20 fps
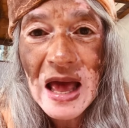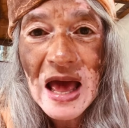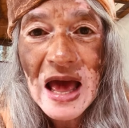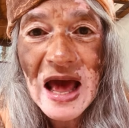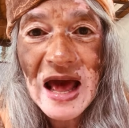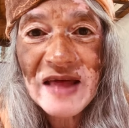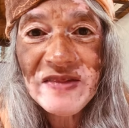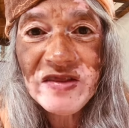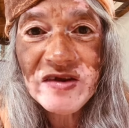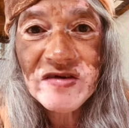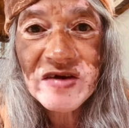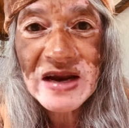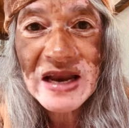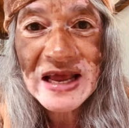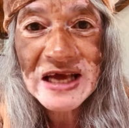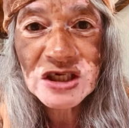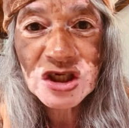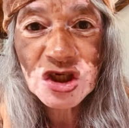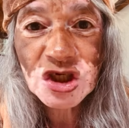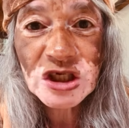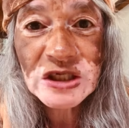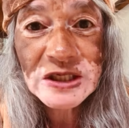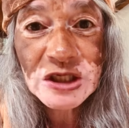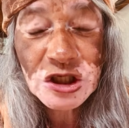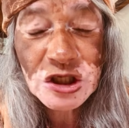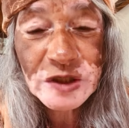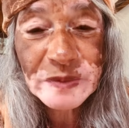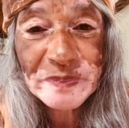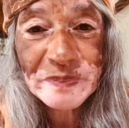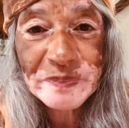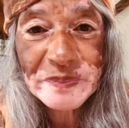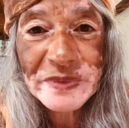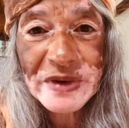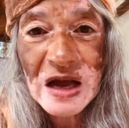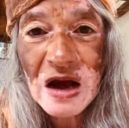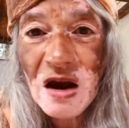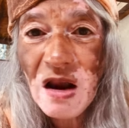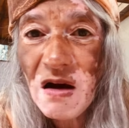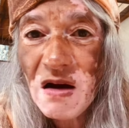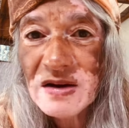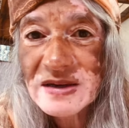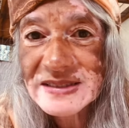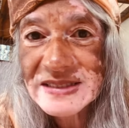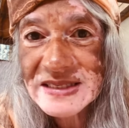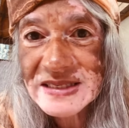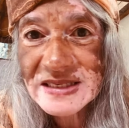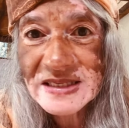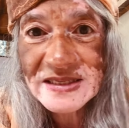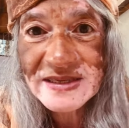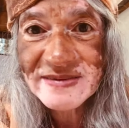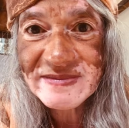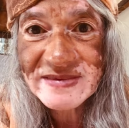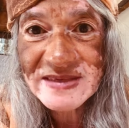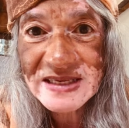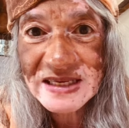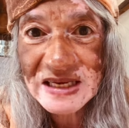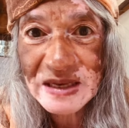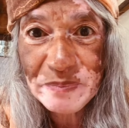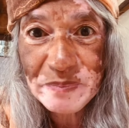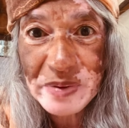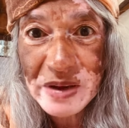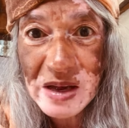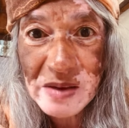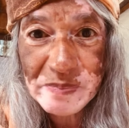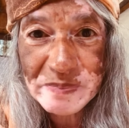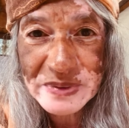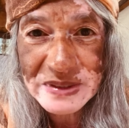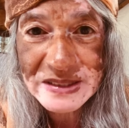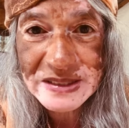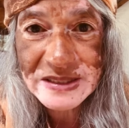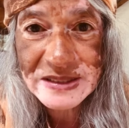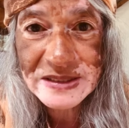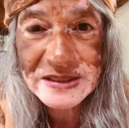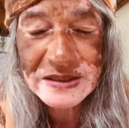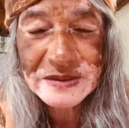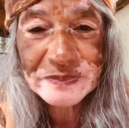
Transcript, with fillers: and the relationship no longer serves any purpose